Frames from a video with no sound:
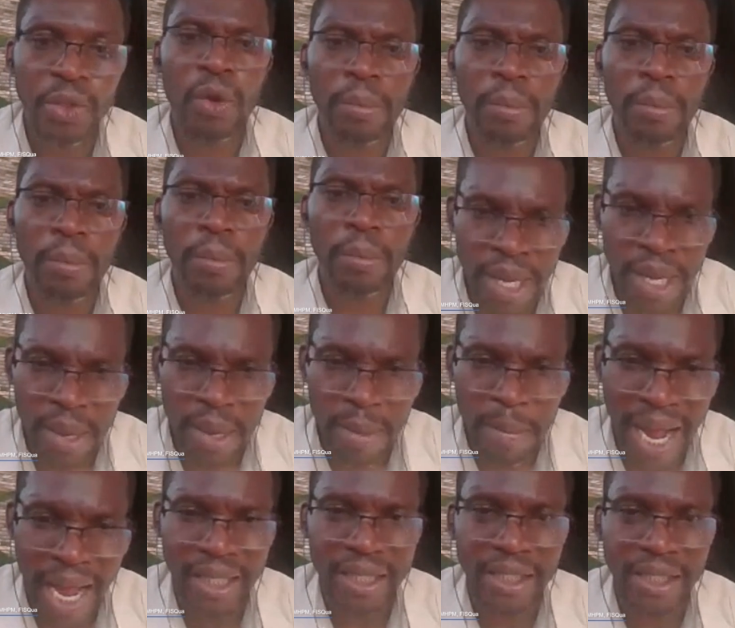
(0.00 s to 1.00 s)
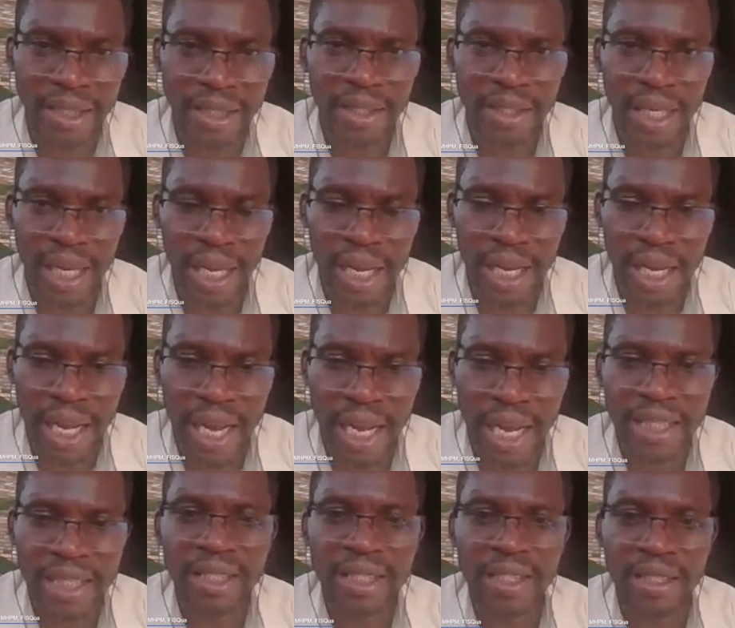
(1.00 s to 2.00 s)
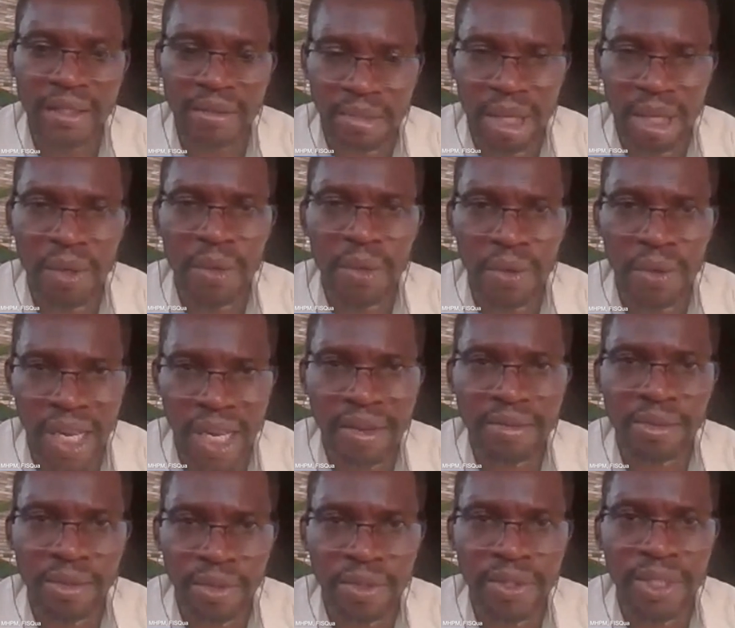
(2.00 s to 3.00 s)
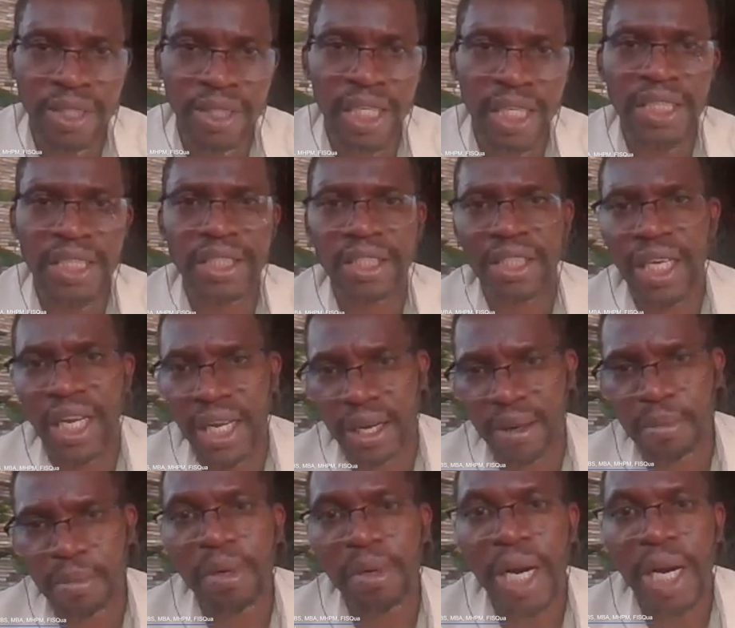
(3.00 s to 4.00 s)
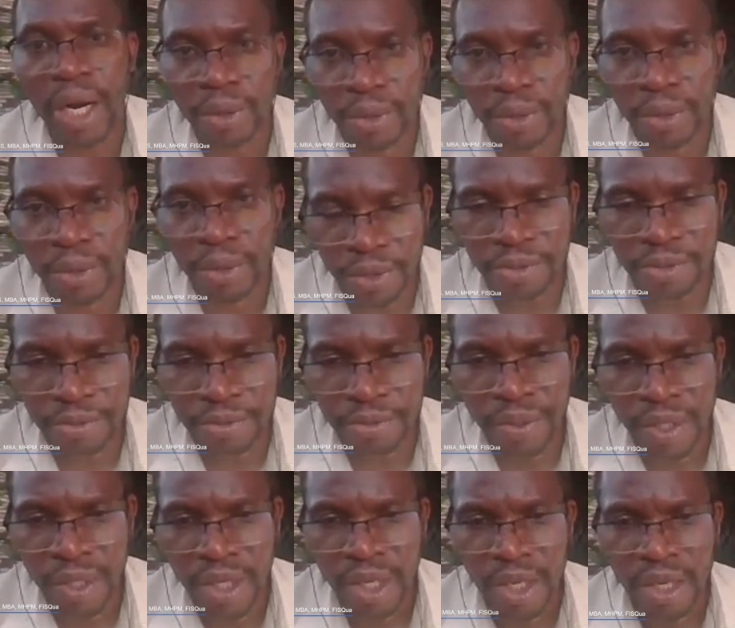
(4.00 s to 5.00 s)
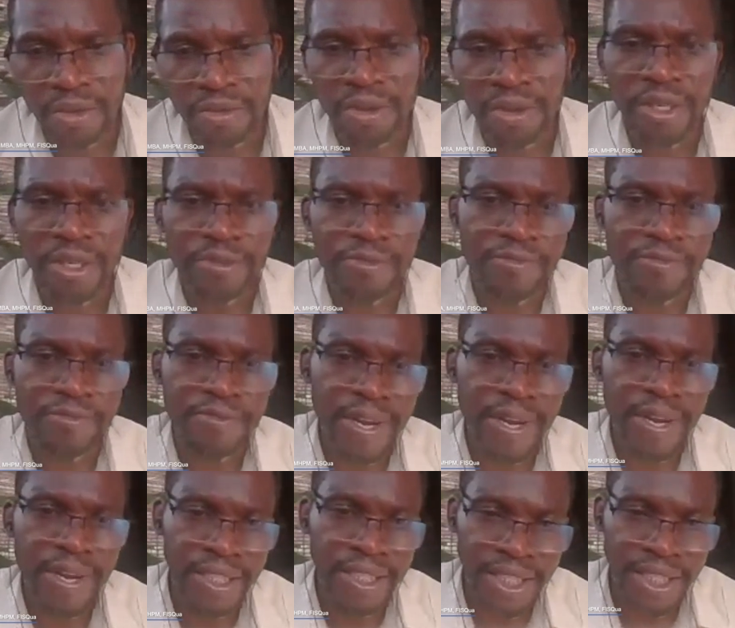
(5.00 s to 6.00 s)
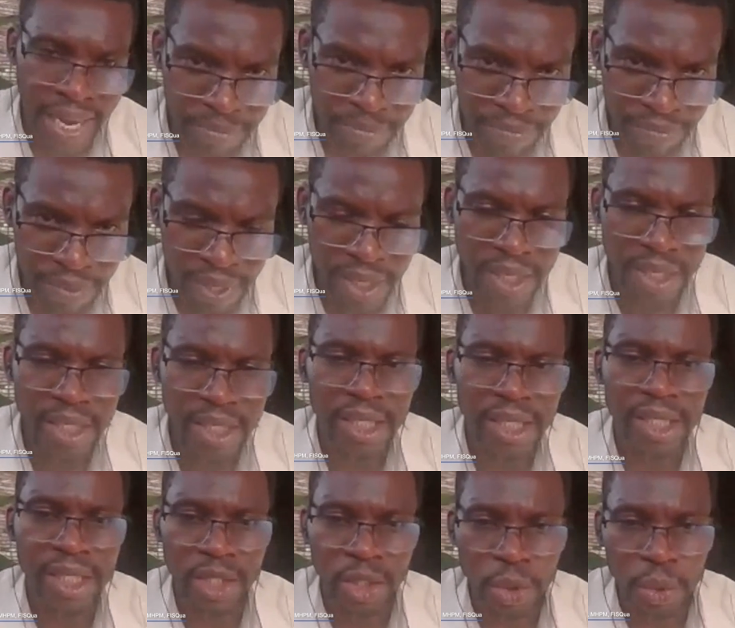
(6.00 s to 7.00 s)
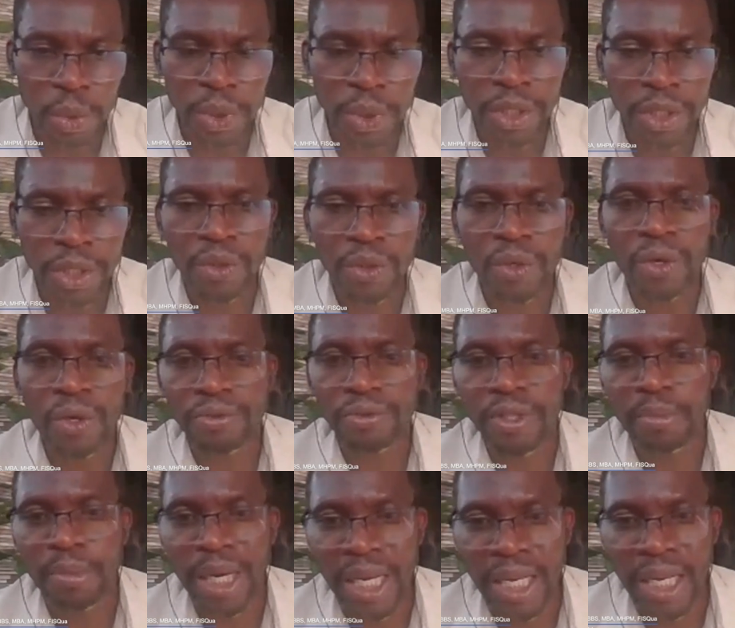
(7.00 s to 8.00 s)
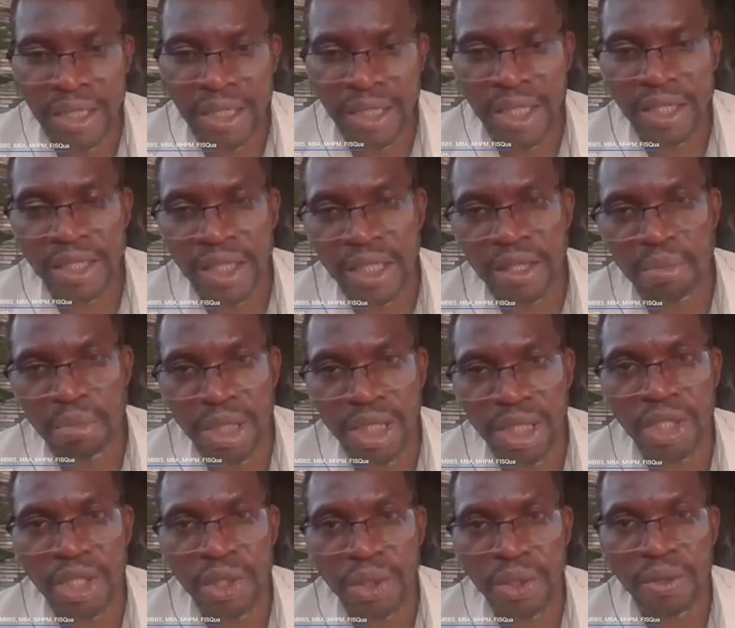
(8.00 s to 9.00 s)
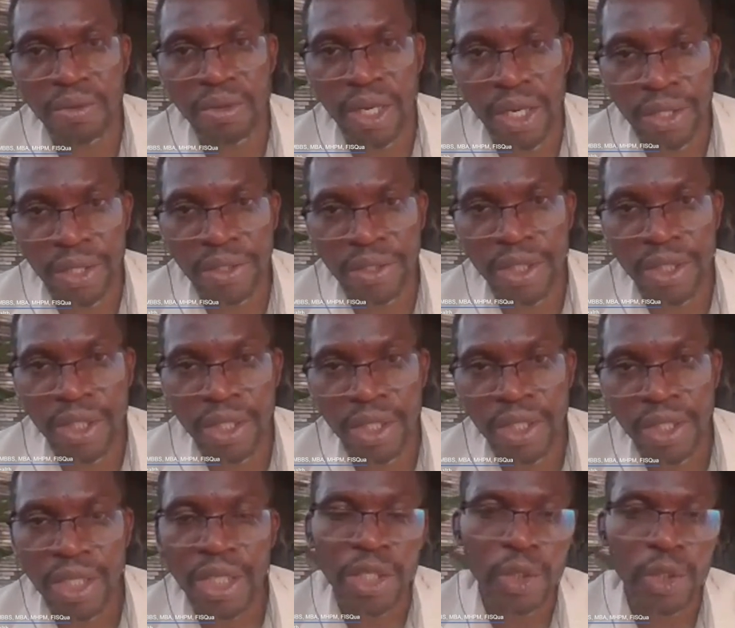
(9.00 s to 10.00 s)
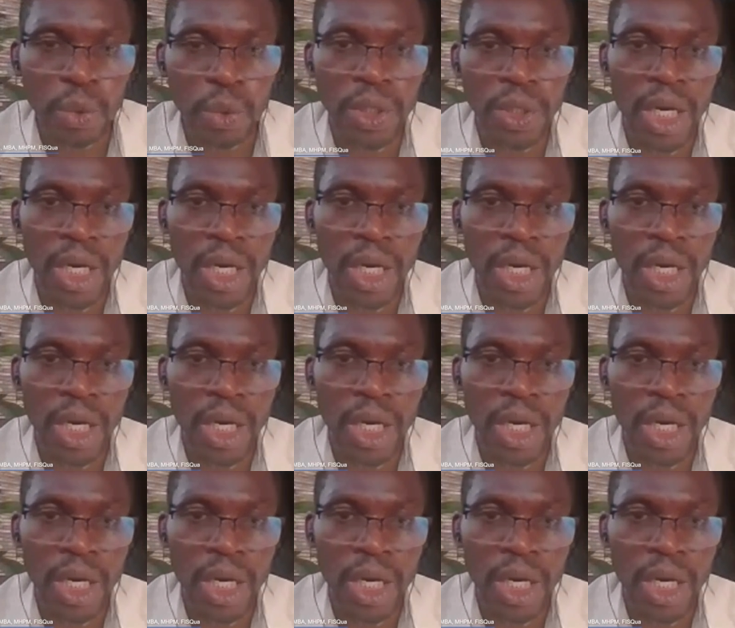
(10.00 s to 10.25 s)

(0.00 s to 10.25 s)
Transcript: some impacts at my own level that I am proud of. For the first time in the history of the Bayelsa State Ministry of Health, in